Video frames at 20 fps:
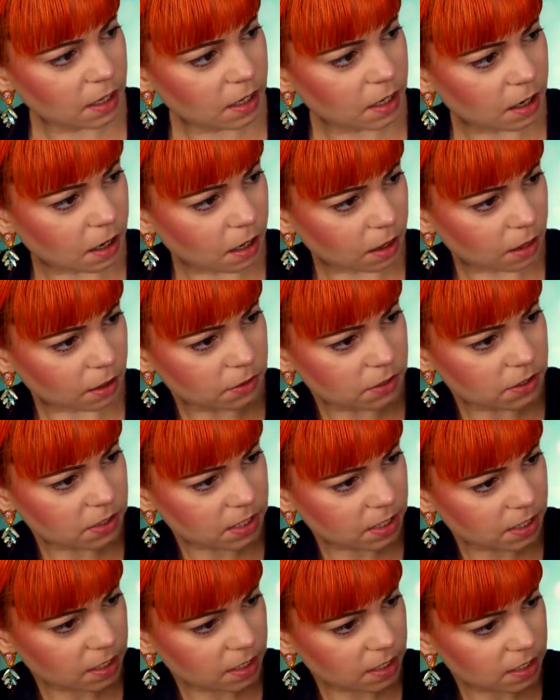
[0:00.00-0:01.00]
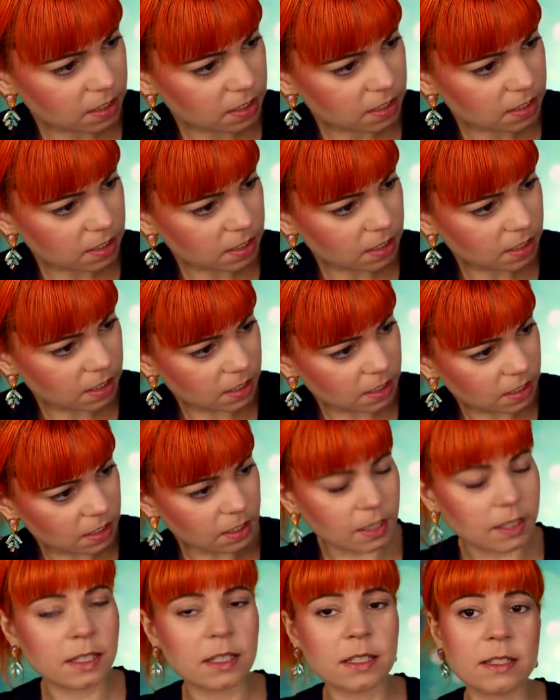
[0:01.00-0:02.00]
colors in this.
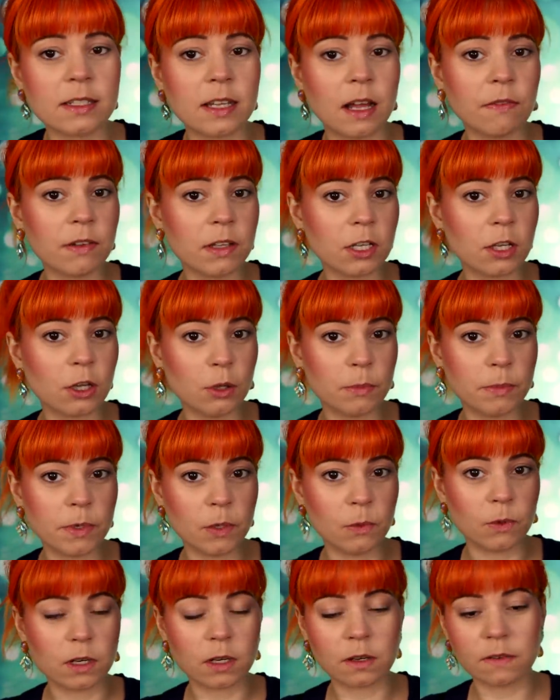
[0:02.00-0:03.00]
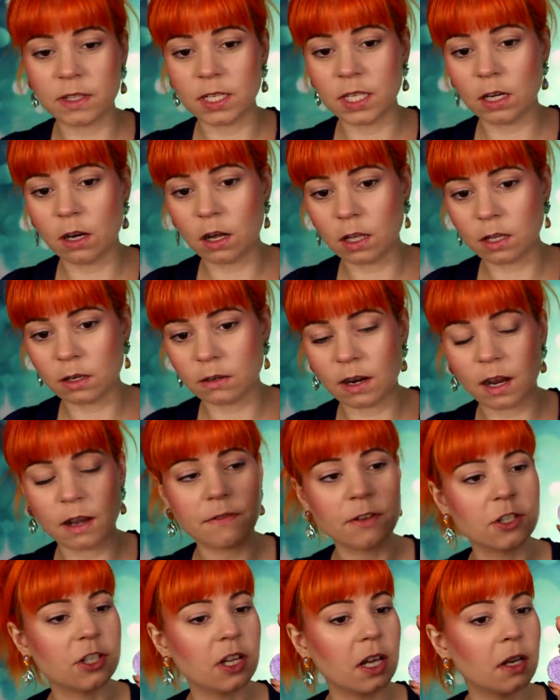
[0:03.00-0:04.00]
Like this definitely could be one of the
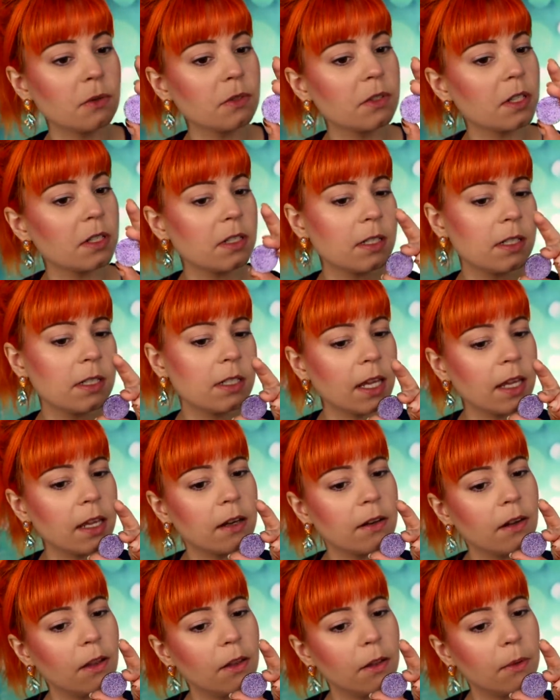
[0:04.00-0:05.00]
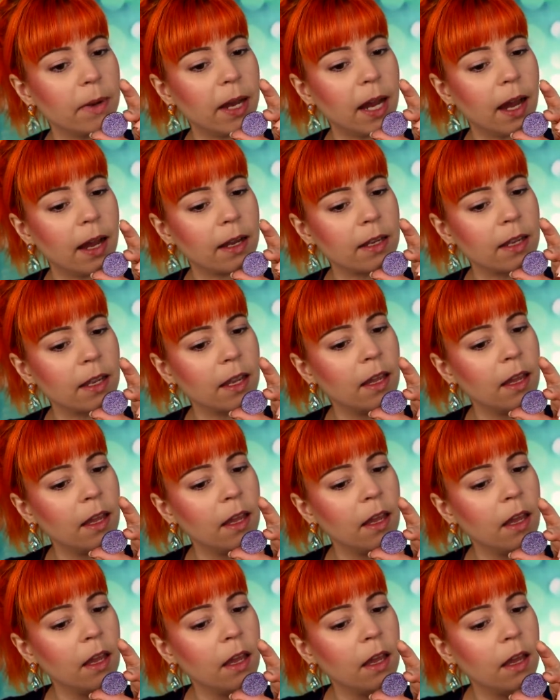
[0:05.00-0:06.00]
holographic shadows. Doesn't say here on the back.
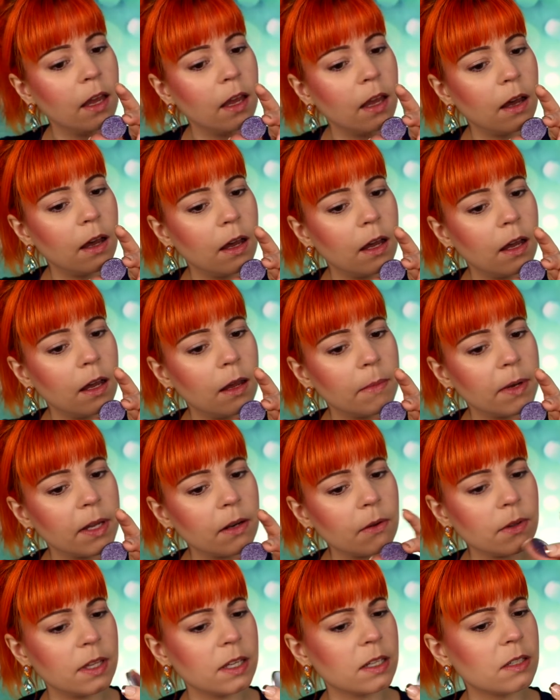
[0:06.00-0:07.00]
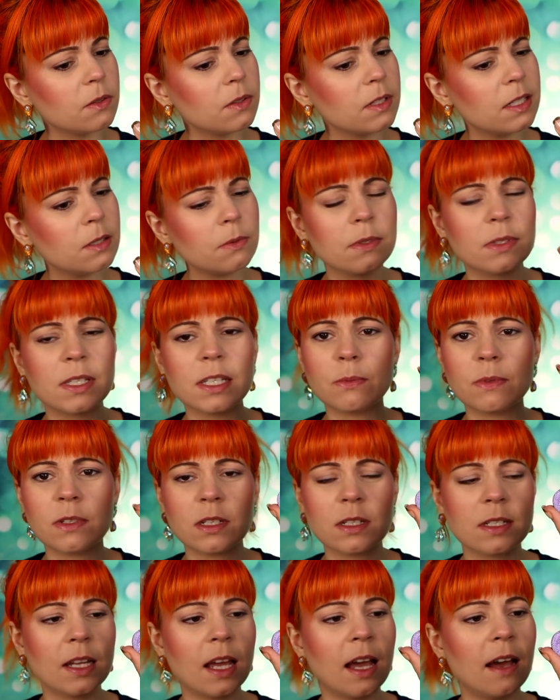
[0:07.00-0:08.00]
Um, I don't think so. This this one
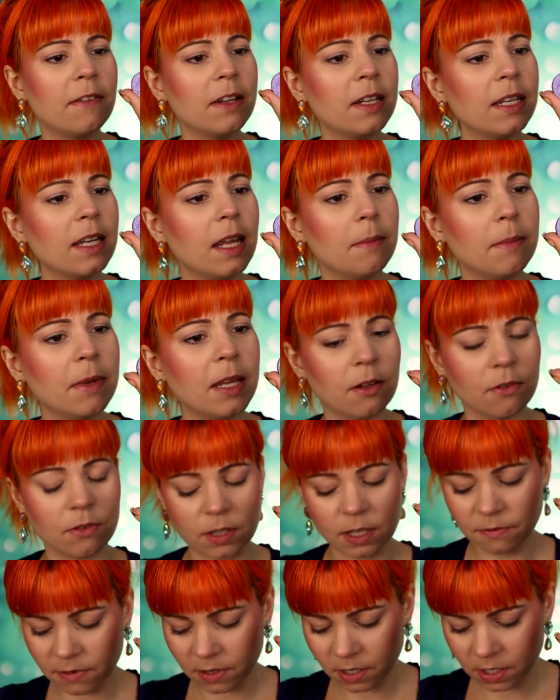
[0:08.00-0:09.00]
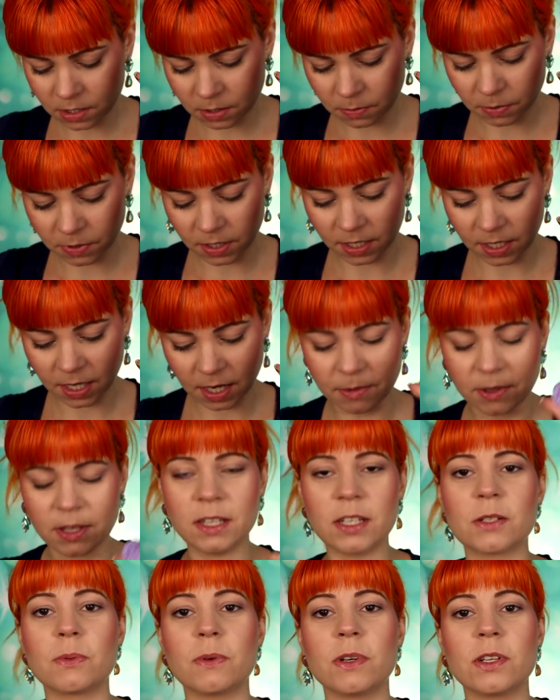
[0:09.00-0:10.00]
doesn't have a name either. They forgot to put the name on
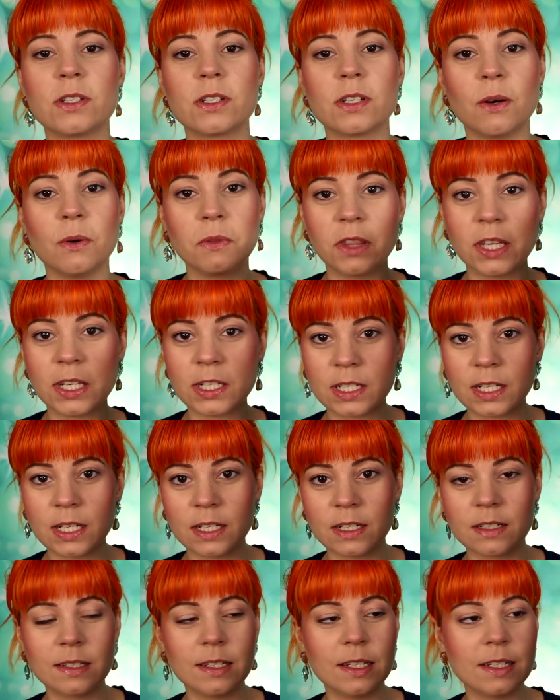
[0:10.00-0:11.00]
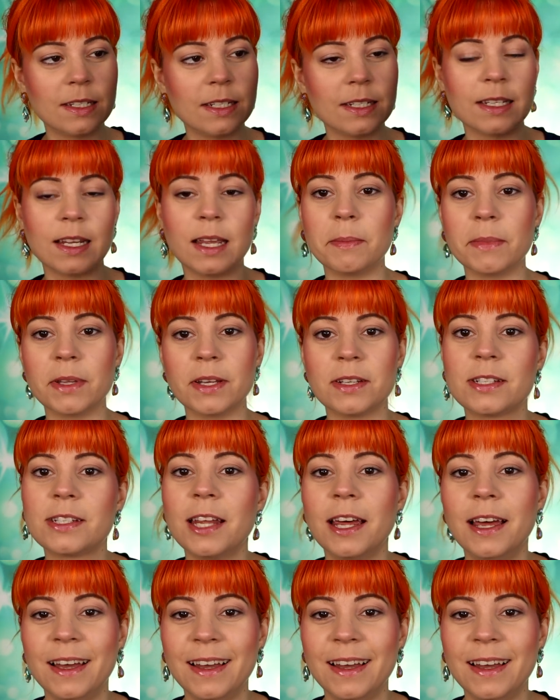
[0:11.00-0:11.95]
this one, so this is this is nameless.